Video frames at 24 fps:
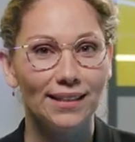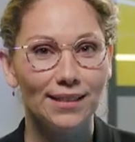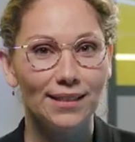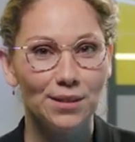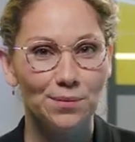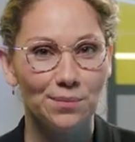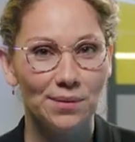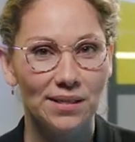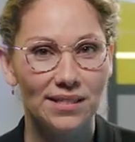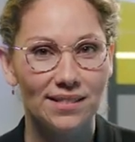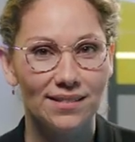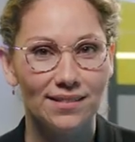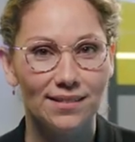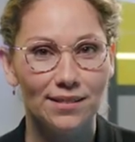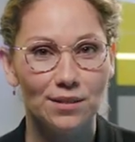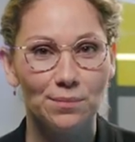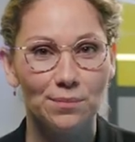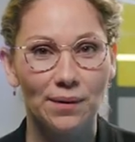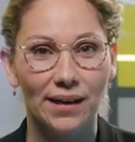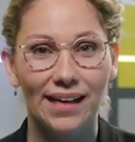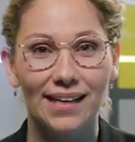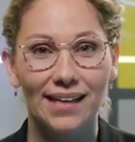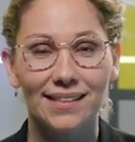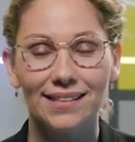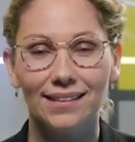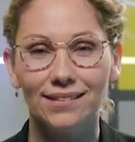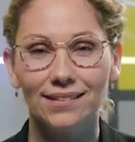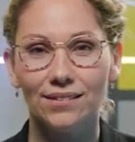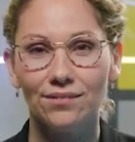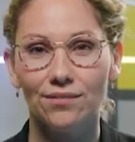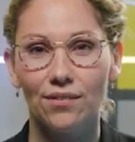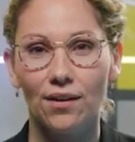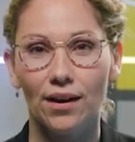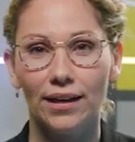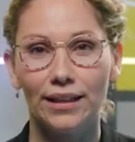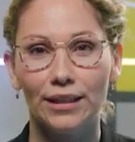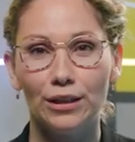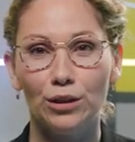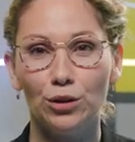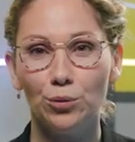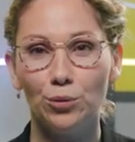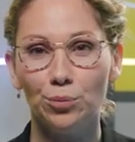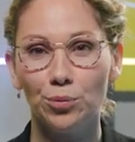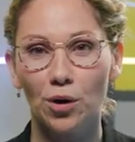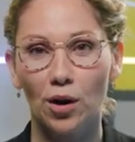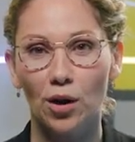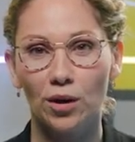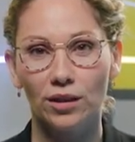its business by identifying new
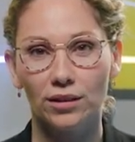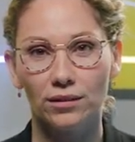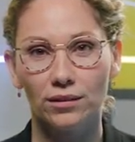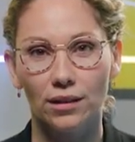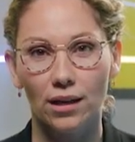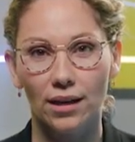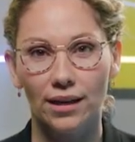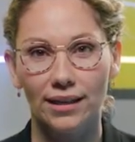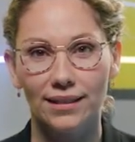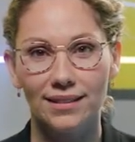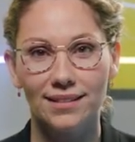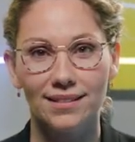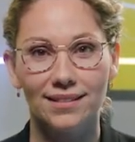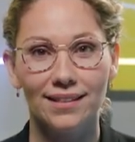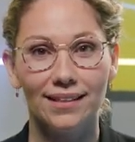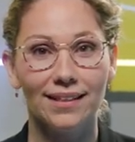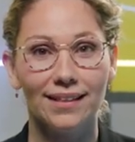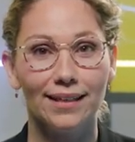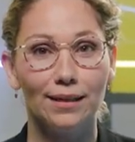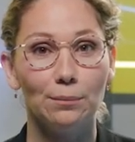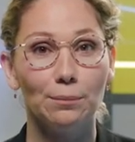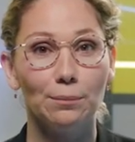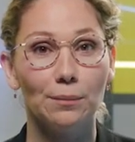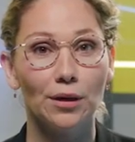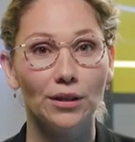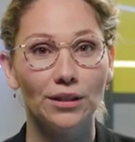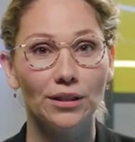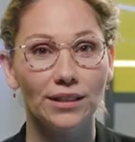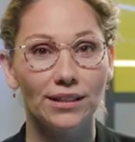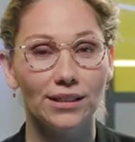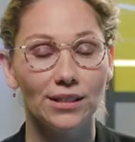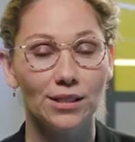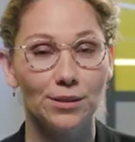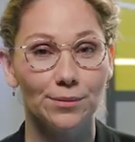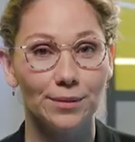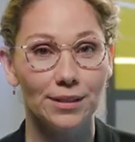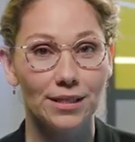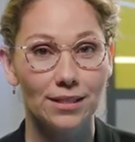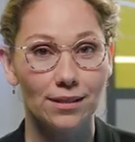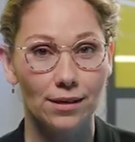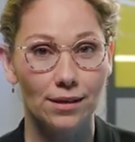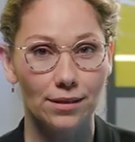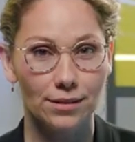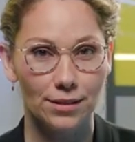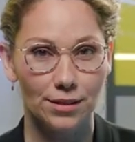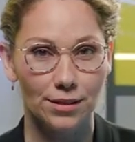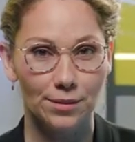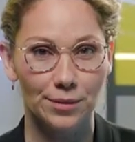product lines that it can market to its
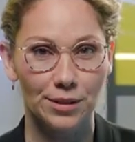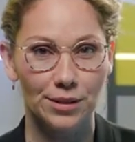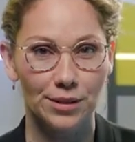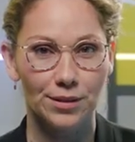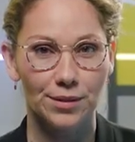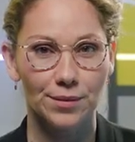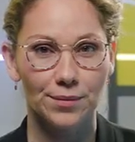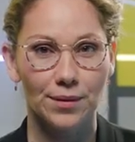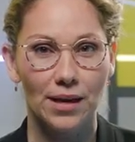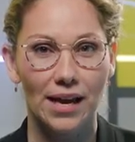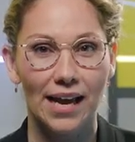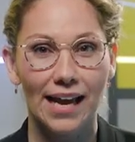customers.